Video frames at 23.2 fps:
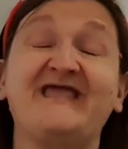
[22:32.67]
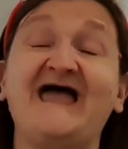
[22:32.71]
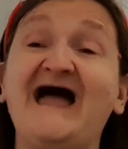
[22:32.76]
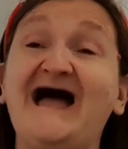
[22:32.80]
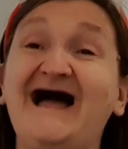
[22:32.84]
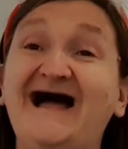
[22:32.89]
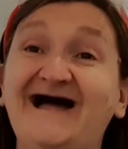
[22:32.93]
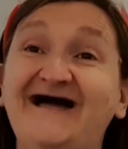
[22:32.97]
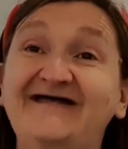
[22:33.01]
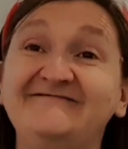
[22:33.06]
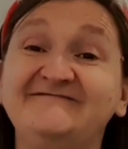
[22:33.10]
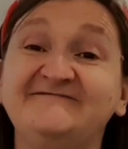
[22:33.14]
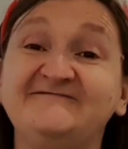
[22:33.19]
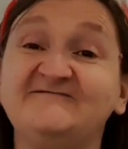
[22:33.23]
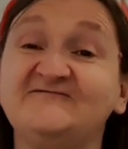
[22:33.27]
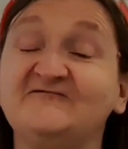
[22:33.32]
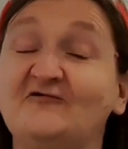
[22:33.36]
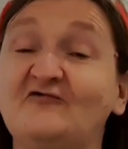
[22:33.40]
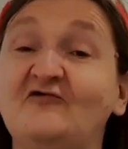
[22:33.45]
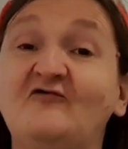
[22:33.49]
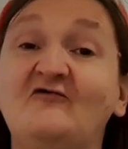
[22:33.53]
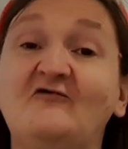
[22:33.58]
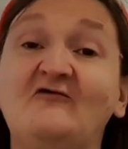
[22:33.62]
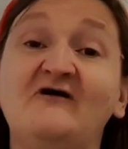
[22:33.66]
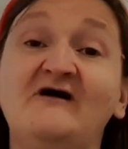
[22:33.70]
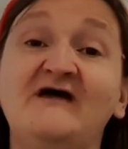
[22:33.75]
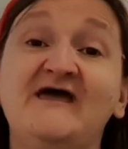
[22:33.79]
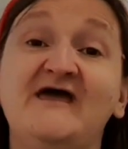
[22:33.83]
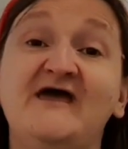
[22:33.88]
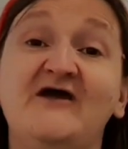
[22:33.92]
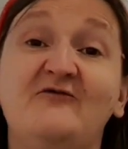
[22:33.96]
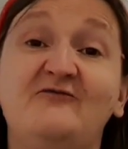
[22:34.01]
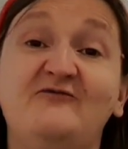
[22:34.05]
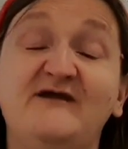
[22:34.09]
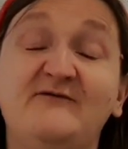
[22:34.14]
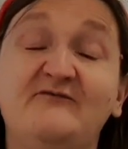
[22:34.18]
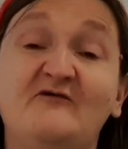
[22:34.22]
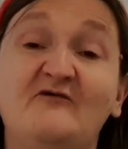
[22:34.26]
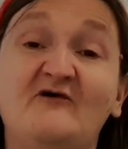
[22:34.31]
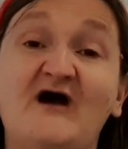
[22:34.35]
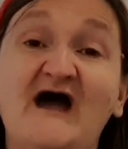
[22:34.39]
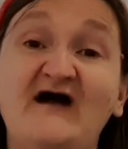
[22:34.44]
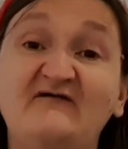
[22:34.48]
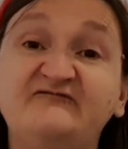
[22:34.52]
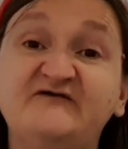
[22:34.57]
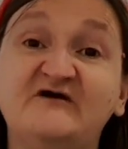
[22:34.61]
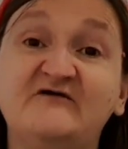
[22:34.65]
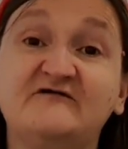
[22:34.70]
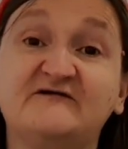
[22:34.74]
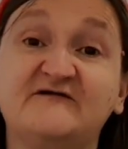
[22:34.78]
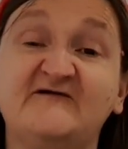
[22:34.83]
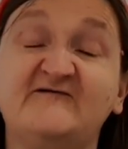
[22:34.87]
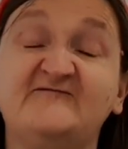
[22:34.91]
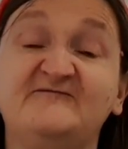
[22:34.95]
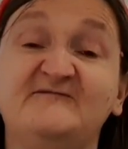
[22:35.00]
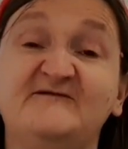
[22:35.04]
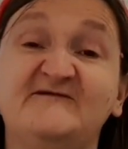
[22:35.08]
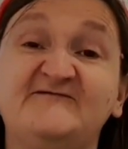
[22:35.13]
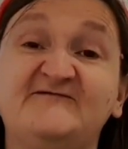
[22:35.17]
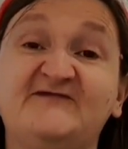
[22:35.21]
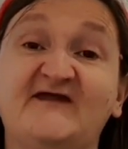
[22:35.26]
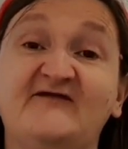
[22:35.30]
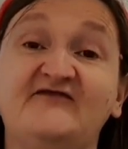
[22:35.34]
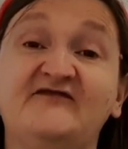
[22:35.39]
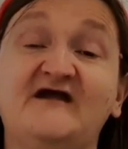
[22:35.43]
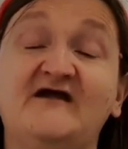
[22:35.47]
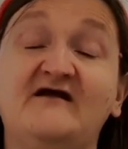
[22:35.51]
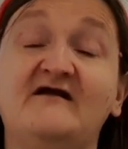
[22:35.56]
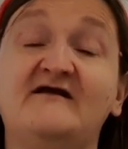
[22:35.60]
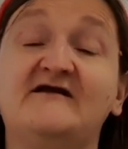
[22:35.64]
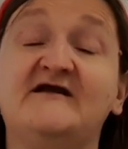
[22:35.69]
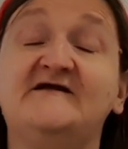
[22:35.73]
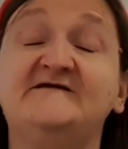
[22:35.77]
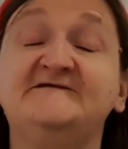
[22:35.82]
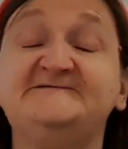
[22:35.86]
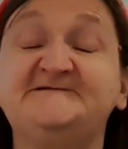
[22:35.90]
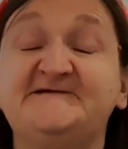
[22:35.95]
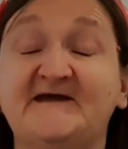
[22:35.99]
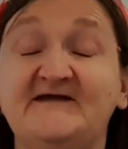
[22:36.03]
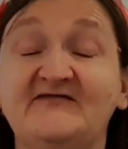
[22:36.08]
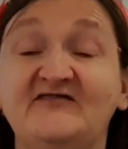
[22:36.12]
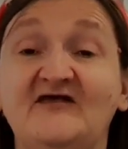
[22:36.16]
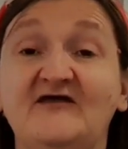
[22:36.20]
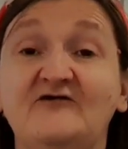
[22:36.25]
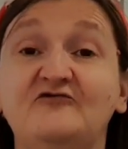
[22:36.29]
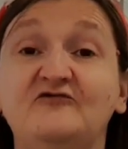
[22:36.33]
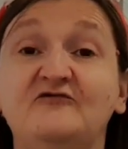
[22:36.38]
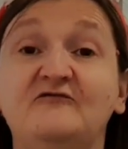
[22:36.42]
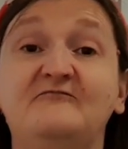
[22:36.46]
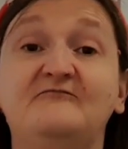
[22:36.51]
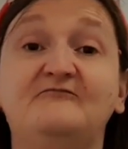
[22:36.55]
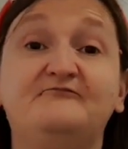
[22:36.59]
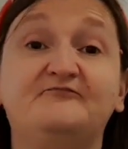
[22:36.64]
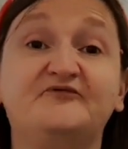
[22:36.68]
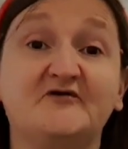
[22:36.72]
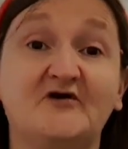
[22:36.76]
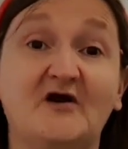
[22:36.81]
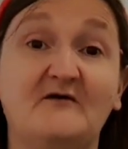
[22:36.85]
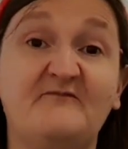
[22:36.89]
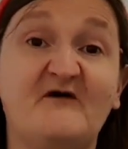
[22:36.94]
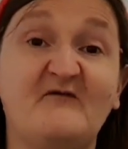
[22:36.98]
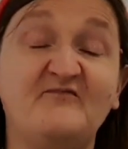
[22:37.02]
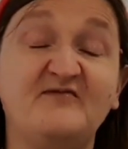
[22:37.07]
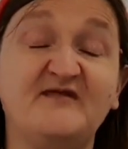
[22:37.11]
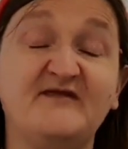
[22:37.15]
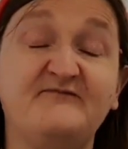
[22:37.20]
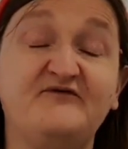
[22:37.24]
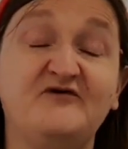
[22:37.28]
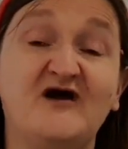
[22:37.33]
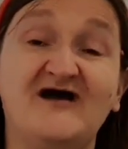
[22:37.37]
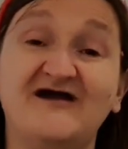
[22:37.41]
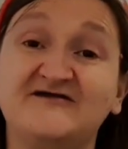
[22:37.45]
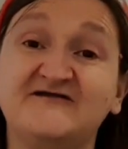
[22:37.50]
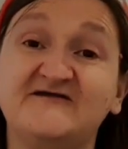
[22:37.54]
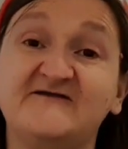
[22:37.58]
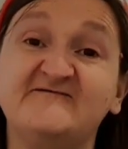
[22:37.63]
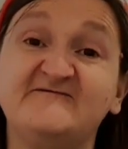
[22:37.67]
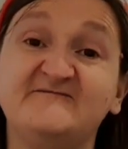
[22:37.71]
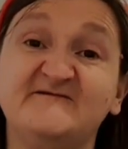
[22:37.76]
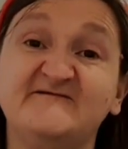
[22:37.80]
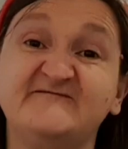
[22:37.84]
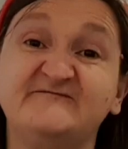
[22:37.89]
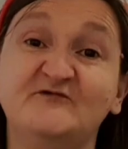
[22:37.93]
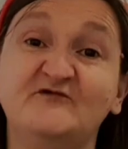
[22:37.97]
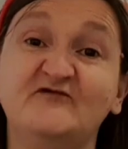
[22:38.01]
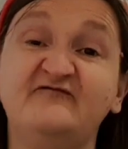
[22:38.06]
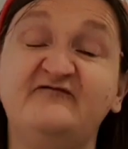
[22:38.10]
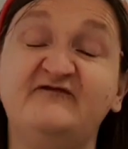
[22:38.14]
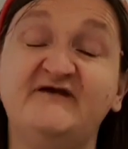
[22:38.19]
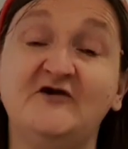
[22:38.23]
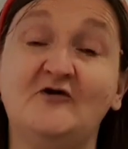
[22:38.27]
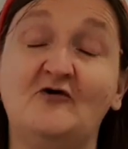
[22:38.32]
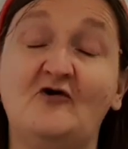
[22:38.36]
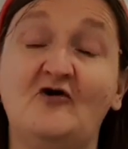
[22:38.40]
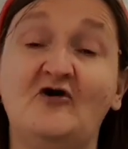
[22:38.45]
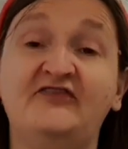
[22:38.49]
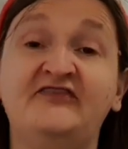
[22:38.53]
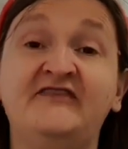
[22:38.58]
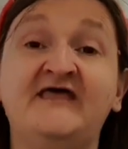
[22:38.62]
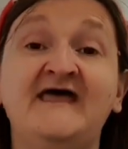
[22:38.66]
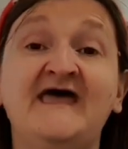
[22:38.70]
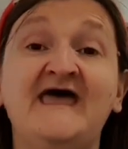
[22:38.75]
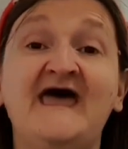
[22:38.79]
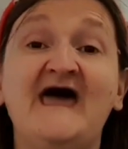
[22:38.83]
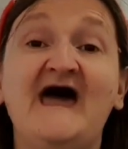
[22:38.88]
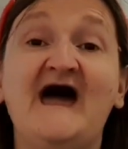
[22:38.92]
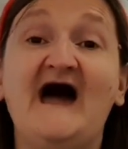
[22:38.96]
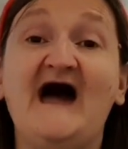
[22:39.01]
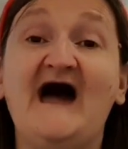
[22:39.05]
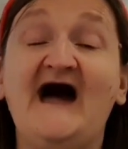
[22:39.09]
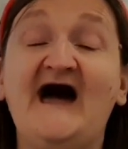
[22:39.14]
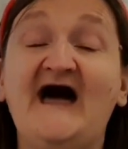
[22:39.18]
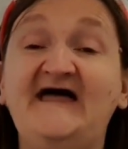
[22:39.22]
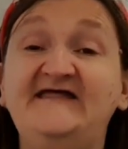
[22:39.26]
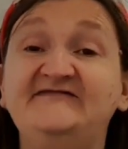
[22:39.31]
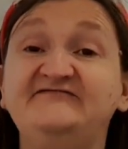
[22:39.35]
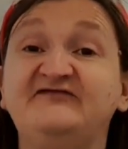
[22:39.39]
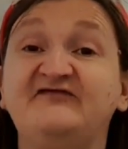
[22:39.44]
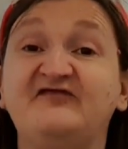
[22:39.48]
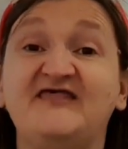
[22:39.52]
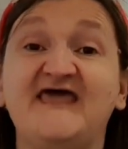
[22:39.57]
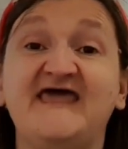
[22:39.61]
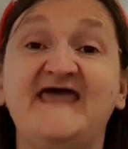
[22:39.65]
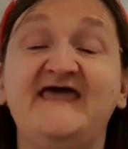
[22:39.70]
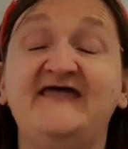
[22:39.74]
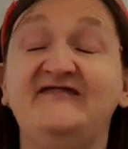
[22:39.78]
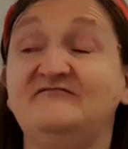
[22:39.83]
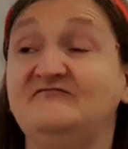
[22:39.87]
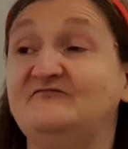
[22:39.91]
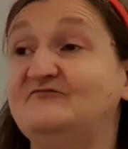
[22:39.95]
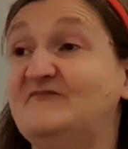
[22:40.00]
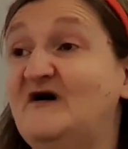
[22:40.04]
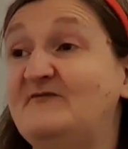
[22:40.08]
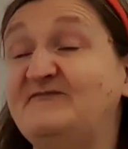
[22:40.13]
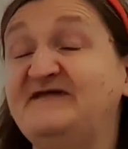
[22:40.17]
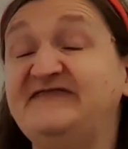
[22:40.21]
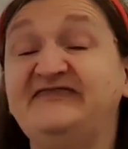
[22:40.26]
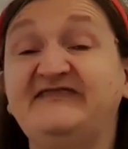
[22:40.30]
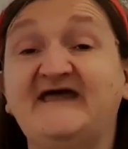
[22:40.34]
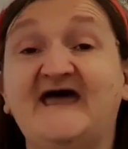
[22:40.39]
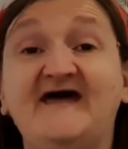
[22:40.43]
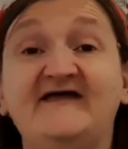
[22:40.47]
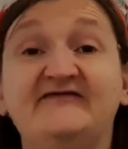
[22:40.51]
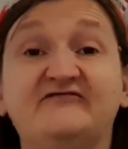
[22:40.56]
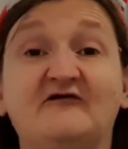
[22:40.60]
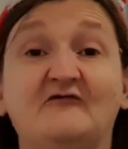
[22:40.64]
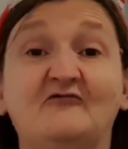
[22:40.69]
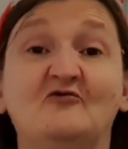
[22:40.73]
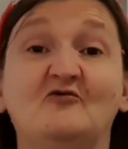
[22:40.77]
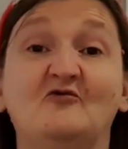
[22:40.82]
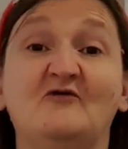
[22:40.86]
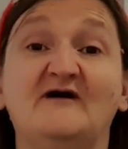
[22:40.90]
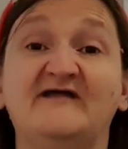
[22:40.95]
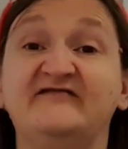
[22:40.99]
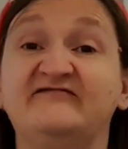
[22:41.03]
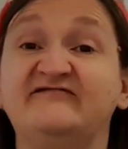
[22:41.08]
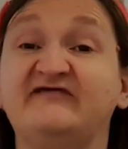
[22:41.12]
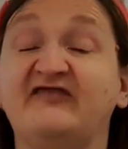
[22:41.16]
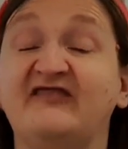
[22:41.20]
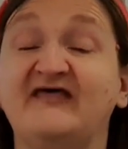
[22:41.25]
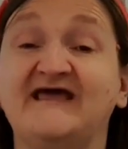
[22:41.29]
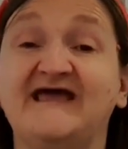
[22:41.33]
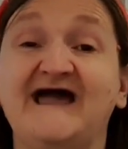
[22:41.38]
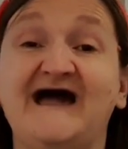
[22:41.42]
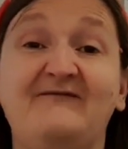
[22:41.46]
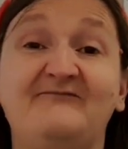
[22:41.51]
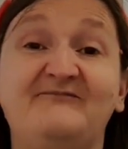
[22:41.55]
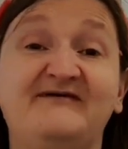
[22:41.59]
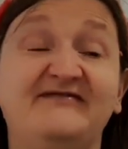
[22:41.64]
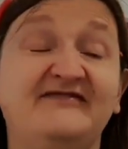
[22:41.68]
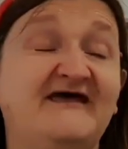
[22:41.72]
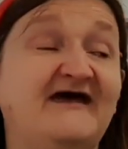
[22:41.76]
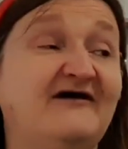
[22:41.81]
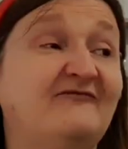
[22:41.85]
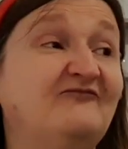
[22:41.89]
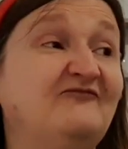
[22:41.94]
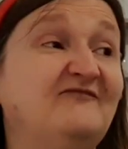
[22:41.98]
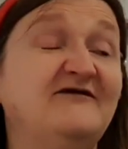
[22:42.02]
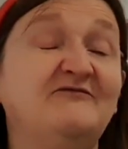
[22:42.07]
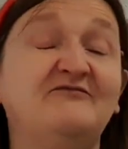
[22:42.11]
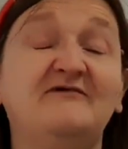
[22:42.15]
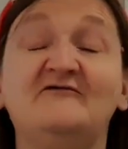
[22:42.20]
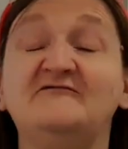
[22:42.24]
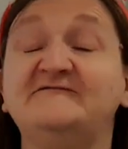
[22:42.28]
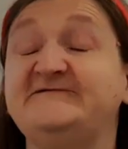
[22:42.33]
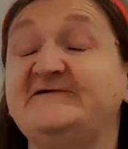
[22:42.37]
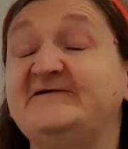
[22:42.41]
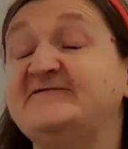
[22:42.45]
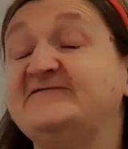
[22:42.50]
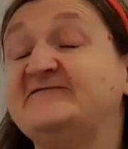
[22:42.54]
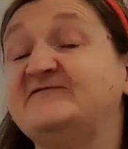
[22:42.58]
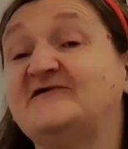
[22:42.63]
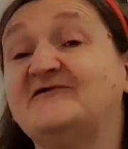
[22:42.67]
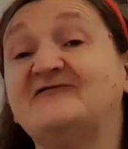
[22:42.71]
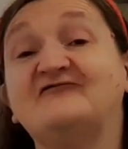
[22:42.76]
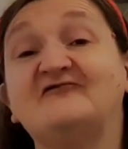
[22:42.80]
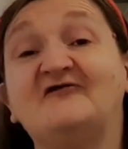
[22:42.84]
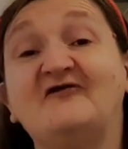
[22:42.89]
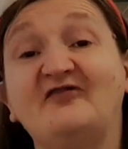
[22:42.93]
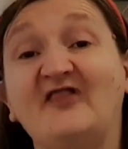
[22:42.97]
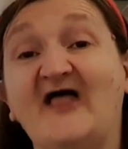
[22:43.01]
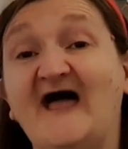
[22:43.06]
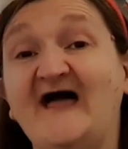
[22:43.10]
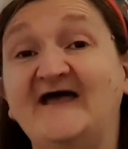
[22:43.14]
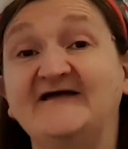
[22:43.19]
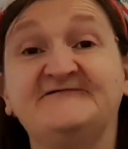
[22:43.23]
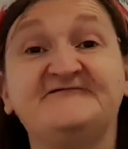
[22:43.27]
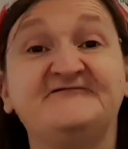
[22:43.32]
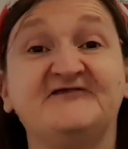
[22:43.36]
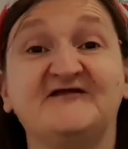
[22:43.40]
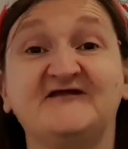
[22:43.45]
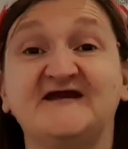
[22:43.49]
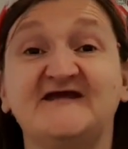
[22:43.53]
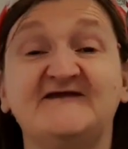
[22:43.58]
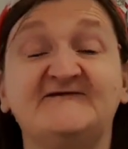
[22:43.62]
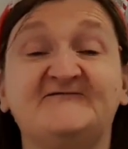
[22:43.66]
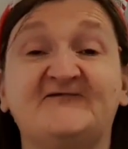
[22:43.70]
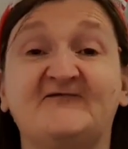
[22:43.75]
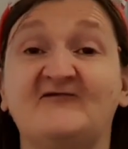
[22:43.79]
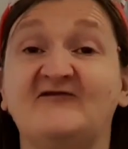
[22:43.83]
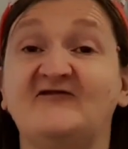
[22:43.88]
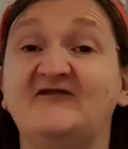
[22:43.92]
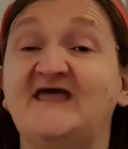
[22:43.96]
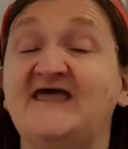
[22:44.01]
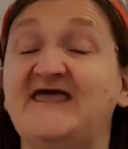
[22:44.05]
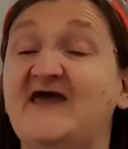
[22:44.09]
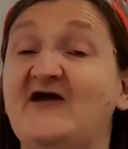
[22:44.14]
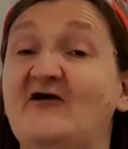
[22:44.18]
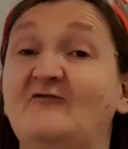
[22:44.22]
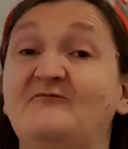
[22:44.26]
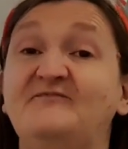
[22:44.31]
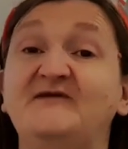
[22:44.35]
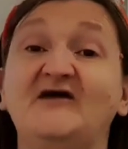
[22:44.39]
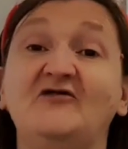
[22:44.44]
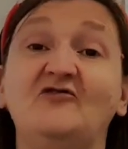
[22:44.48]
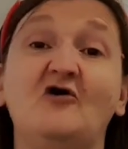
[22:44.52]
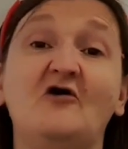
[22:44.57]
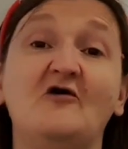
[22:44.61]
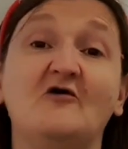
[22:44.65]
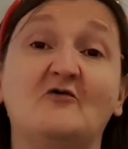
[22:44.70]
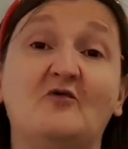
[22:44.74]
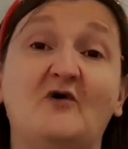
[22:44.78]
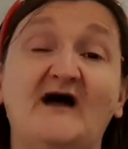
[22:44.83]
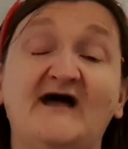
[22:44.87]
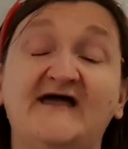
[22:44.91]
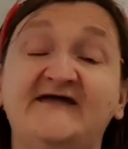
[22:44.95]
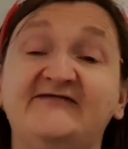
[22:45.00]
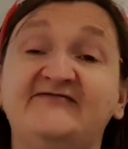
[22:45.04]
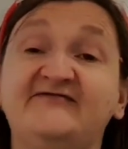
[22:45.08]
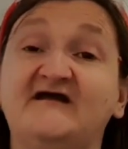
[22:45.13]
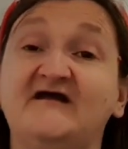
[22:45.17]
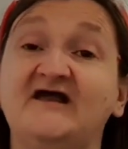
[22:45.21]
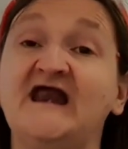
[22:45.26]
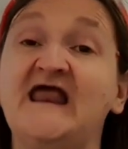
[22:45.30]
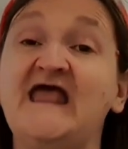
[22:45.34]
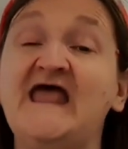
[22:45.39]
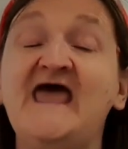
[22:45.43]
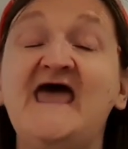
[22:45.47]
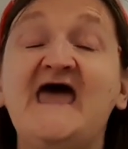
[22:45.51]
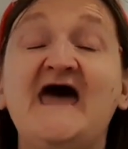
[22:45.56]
And so we will have our Christmas dinner, chill out, probably put a Christmas movie on, and then mum and dad will go into the cabin and we will just relax the rest of the night. It'll be a lot quieter.